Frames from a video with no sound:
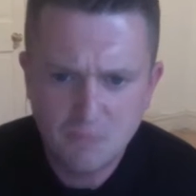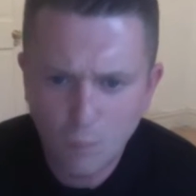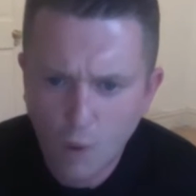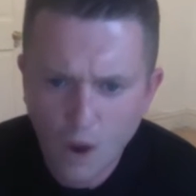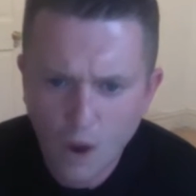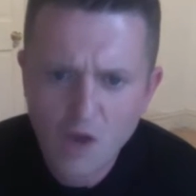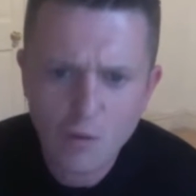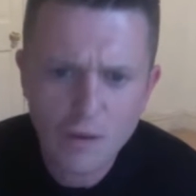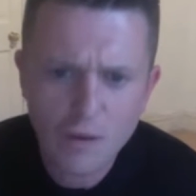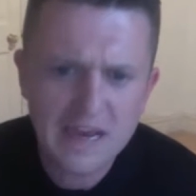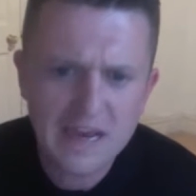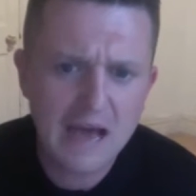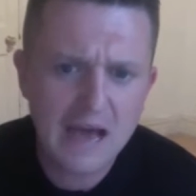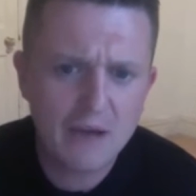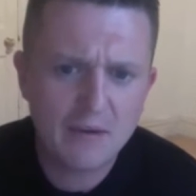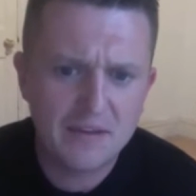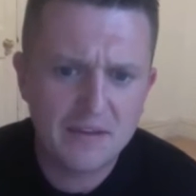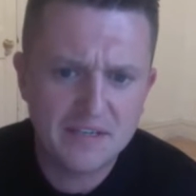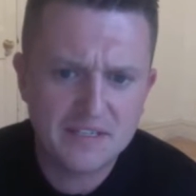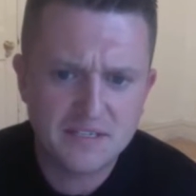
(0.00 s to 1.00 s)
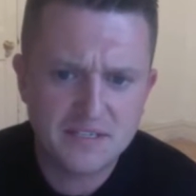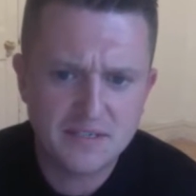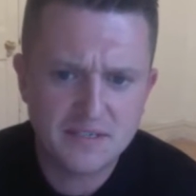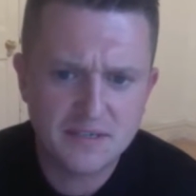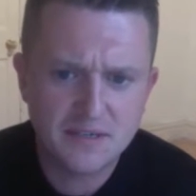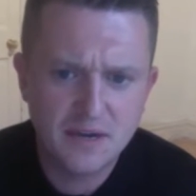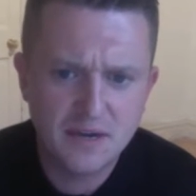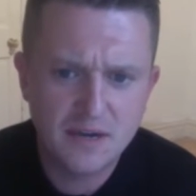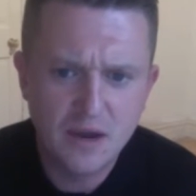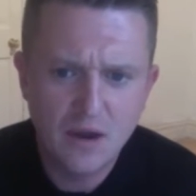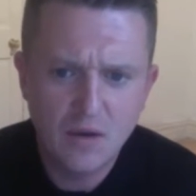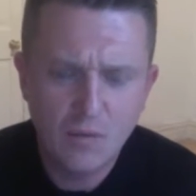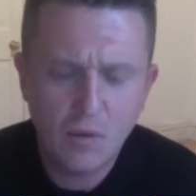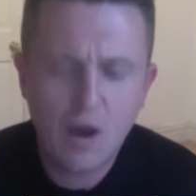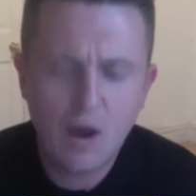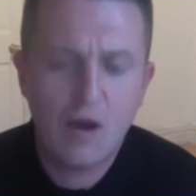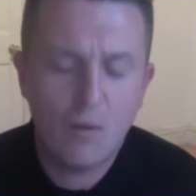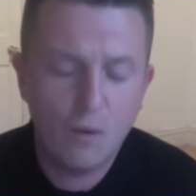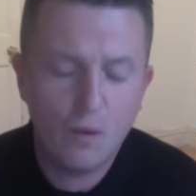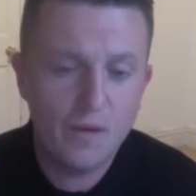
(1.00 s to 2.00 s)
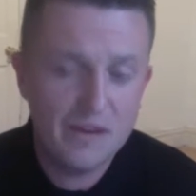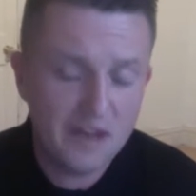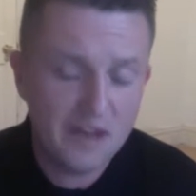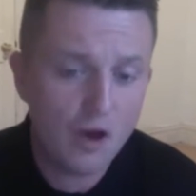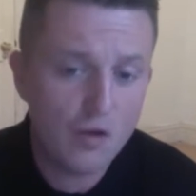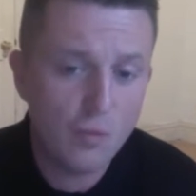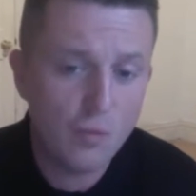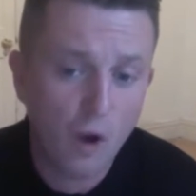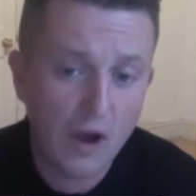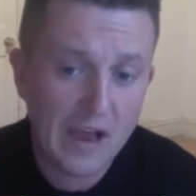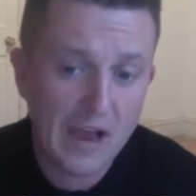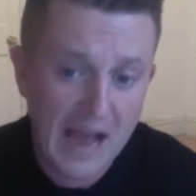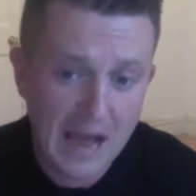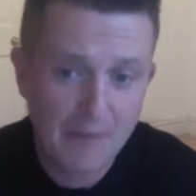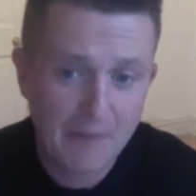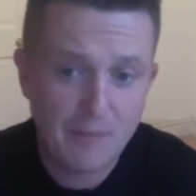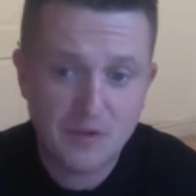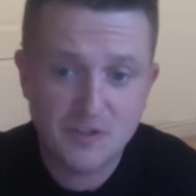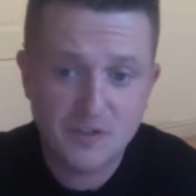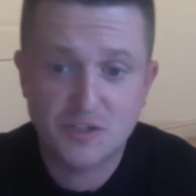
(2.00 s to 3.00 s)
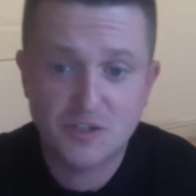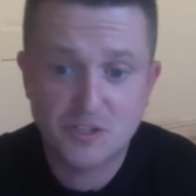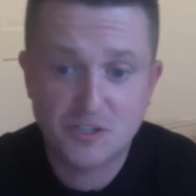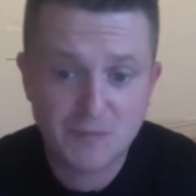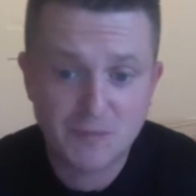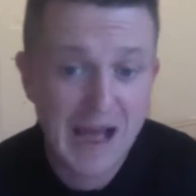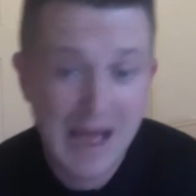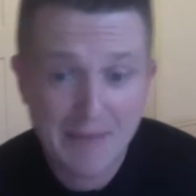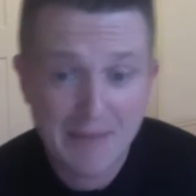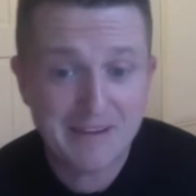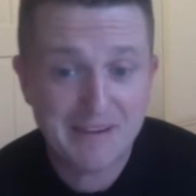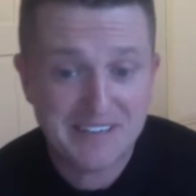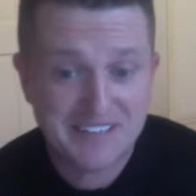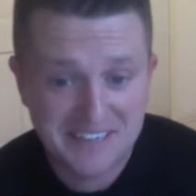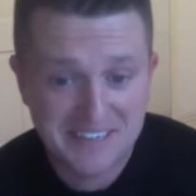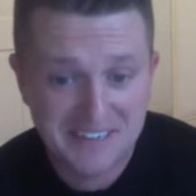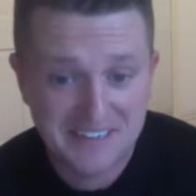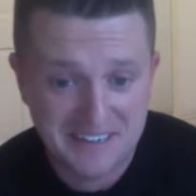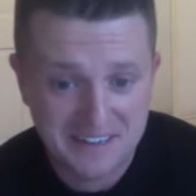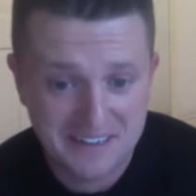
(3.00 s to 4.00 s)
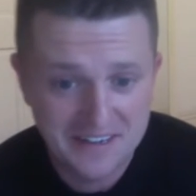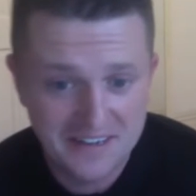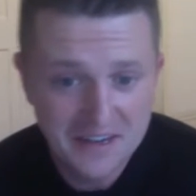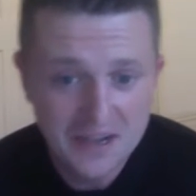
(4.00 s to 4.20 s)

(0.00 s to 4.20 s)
Why are we allowing this? Well, we know why it happens, because Muhammad did it.